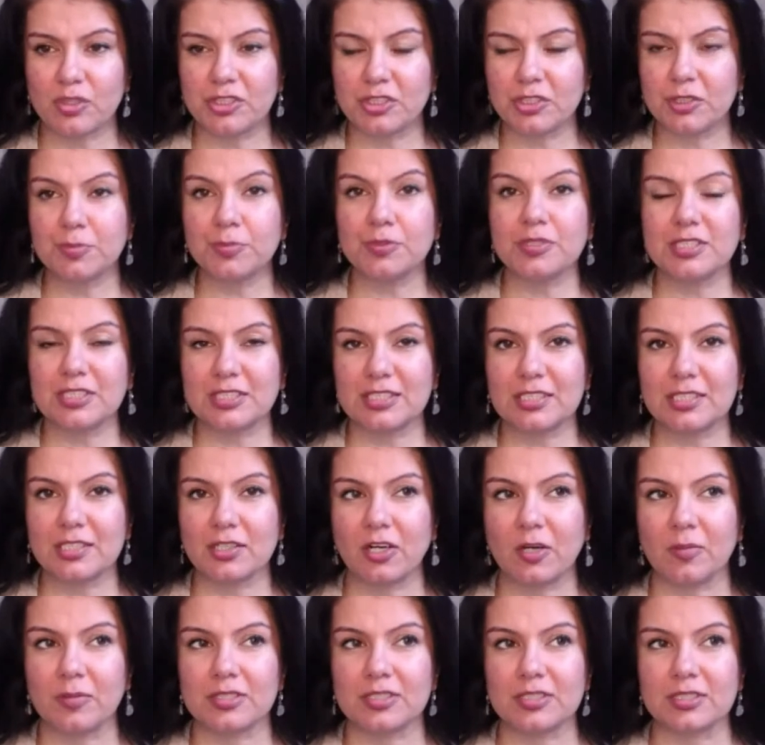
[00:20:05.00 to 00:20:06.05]
want you to put this in the
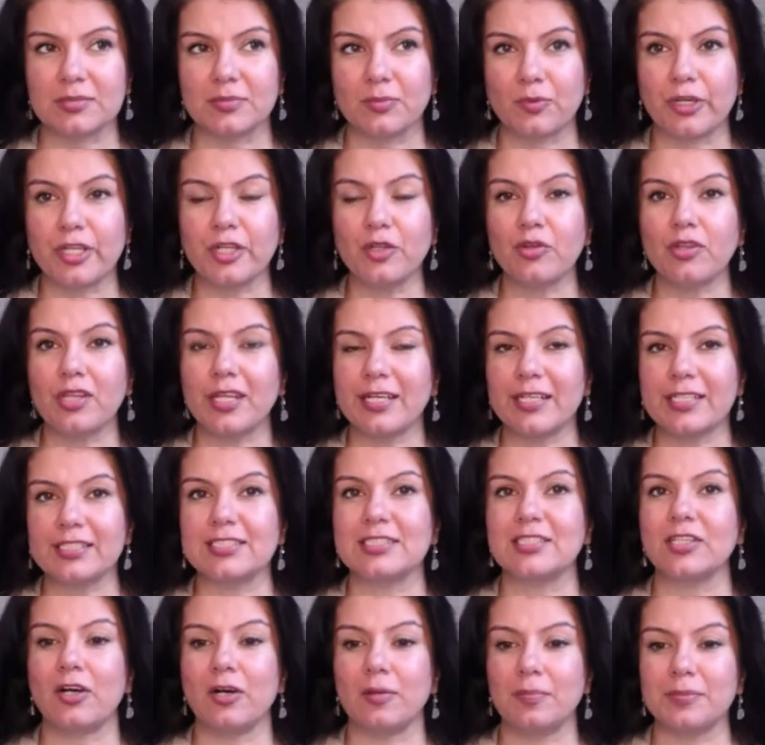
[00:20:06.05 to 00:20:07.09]
comments. What do you think is
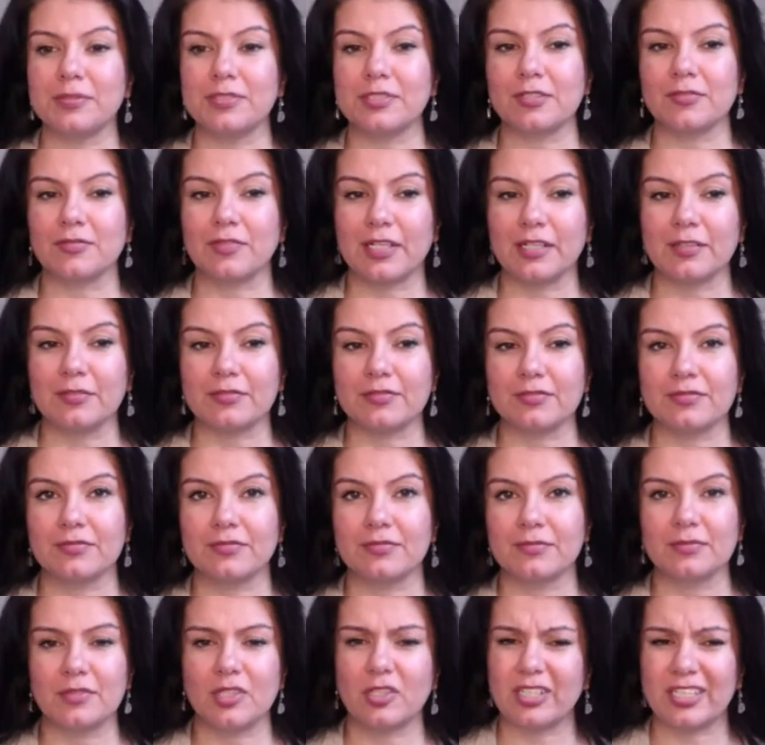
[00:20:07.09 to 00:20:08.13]
the opposite of love?
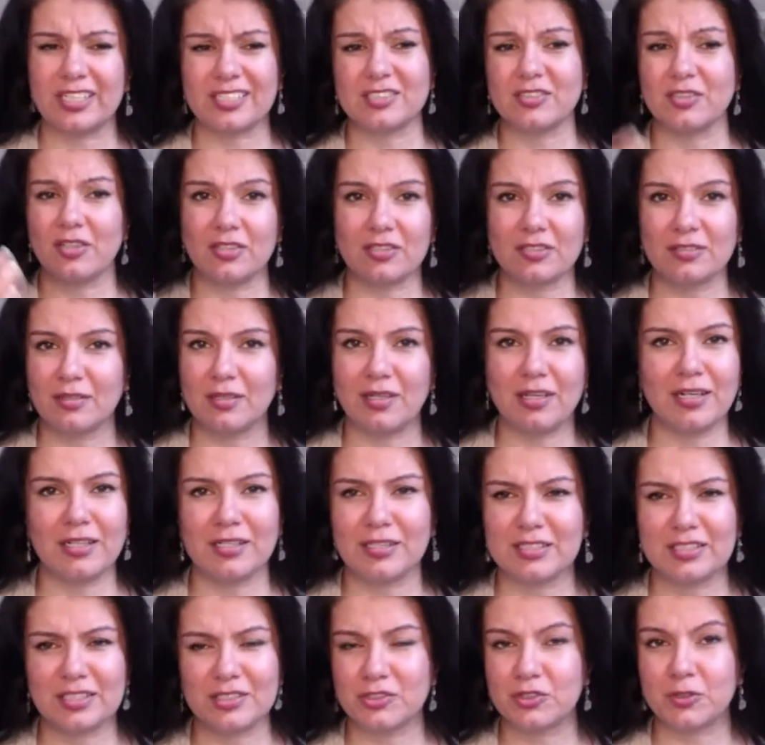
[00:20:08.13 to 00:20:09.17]
Okay,
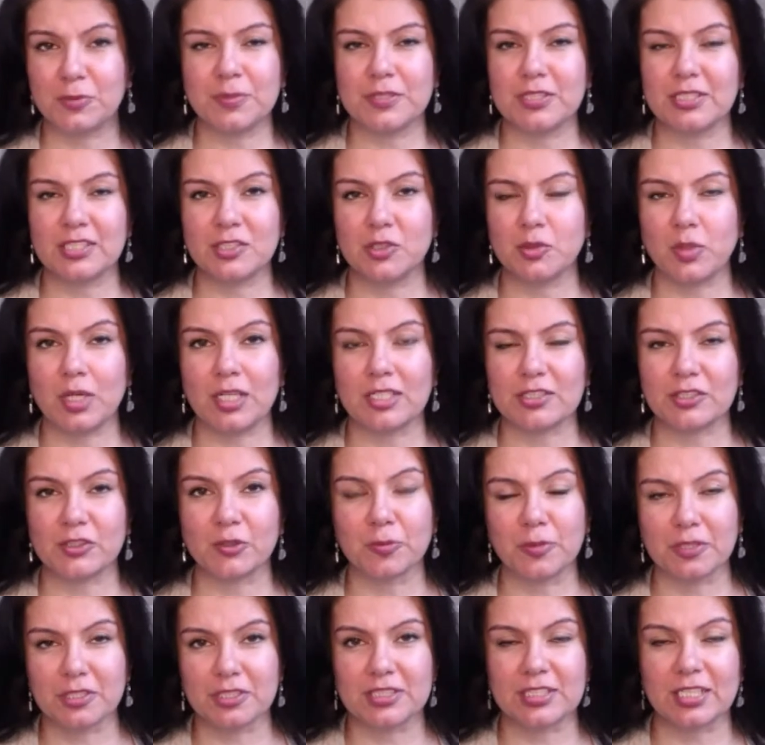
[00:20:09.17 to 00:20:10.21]
it's a stupid thing to ask you
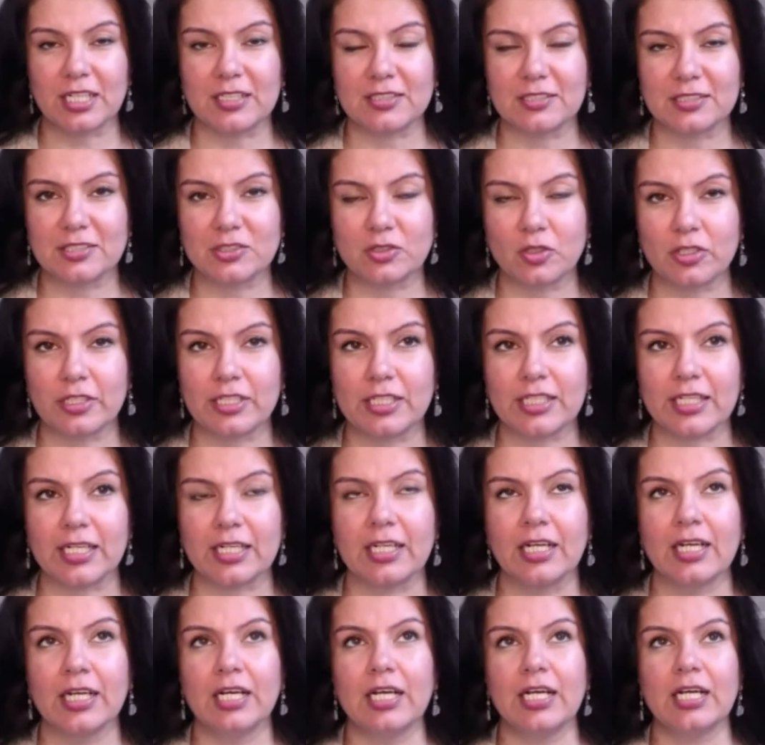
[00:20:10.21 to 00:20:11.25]
because the answer is already
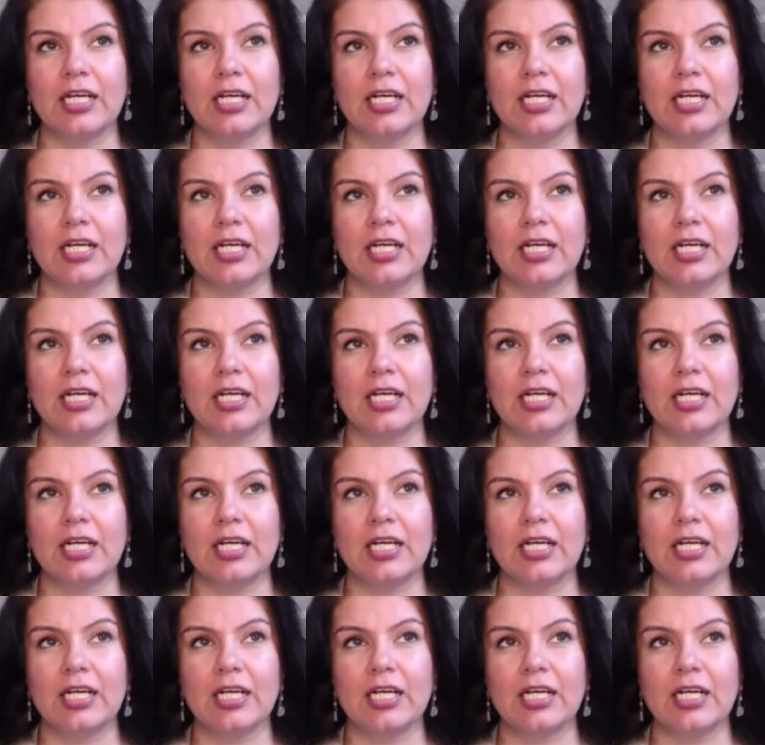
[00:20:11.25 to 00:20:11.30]
there.